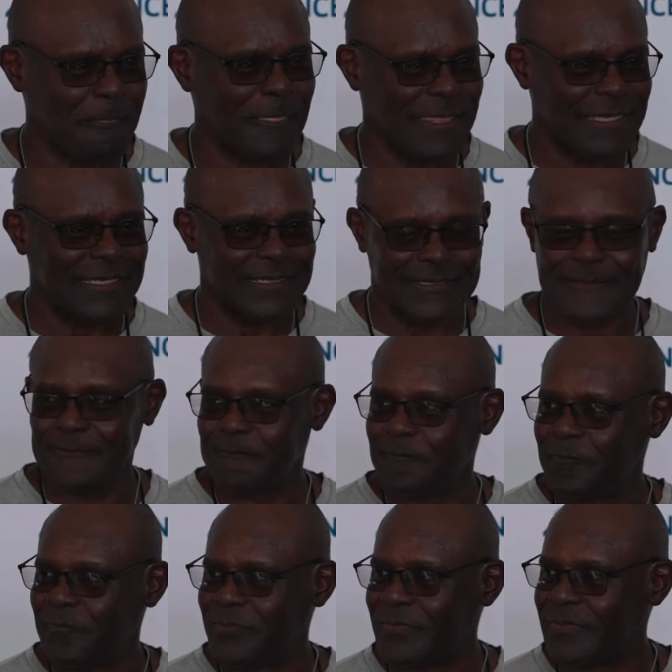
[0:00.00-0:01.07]
With that being said,
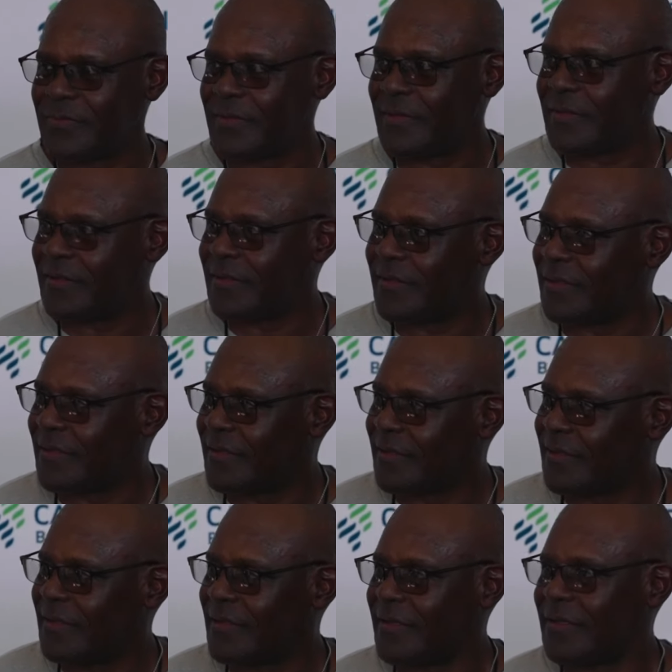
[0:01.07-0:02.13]
how you like the depth
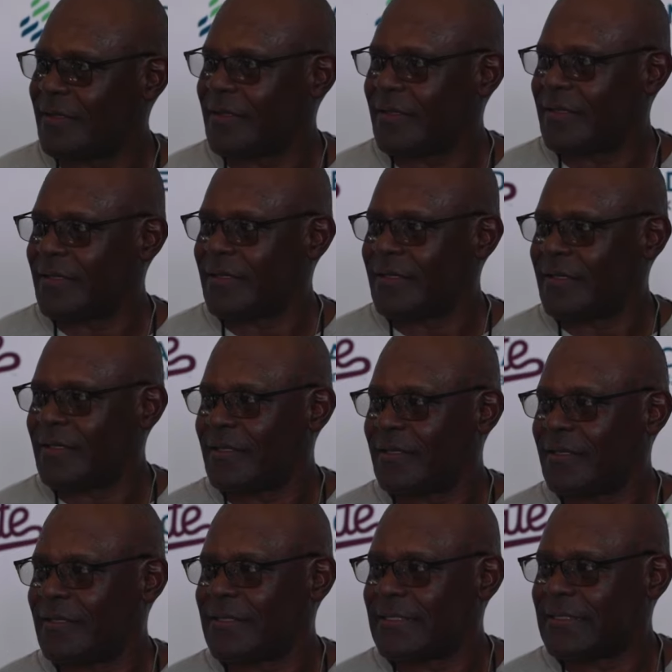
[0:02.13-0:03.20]
behind
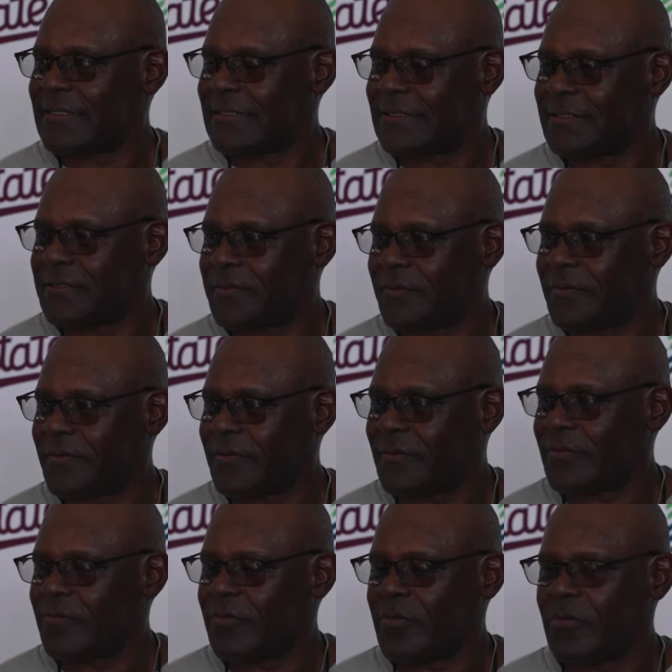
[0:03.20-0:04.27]
Woody and what the other guys
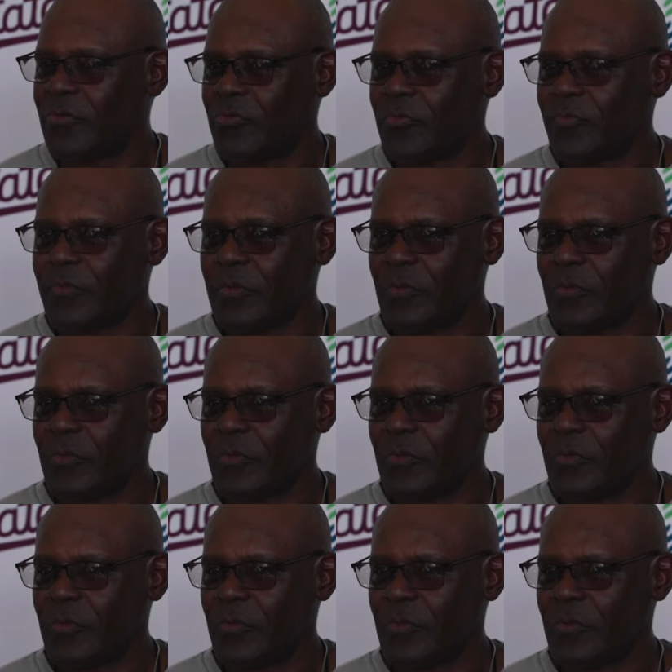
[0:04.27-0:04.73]
have been able to give you?